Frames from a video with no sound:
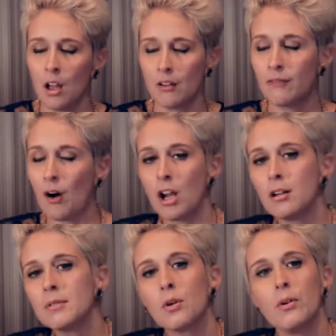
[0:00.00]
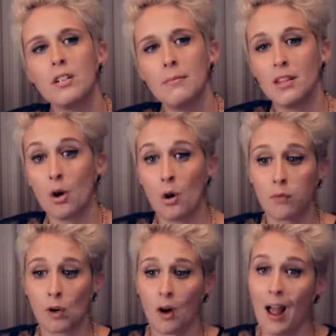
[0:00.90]
Volume is going to be the
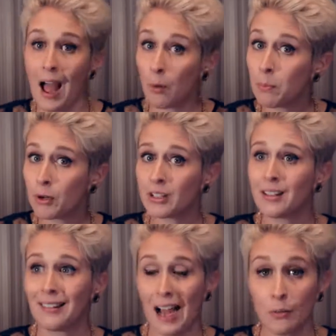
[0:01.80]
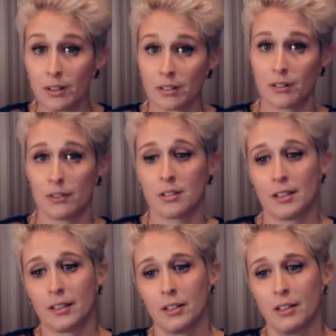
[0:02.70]
overall output loudness of your
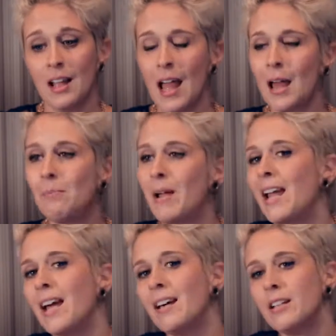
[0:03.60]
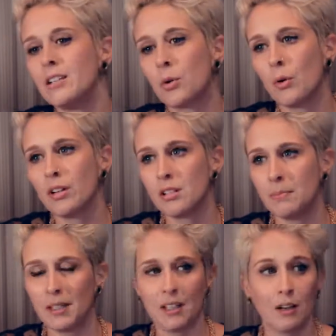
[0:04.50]
signal, and pan is going to
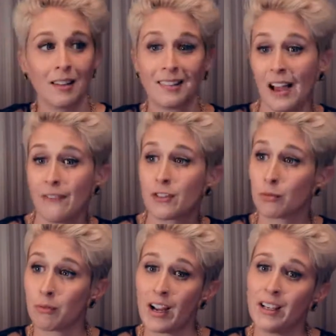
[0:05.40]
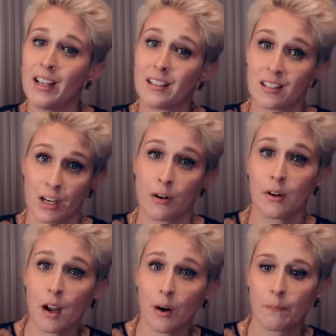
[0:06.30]
be left to right in
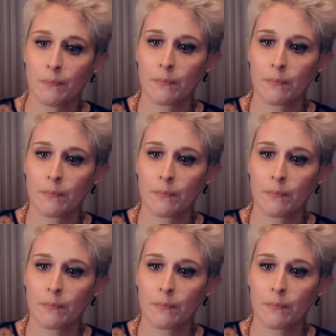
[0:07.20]
stereo.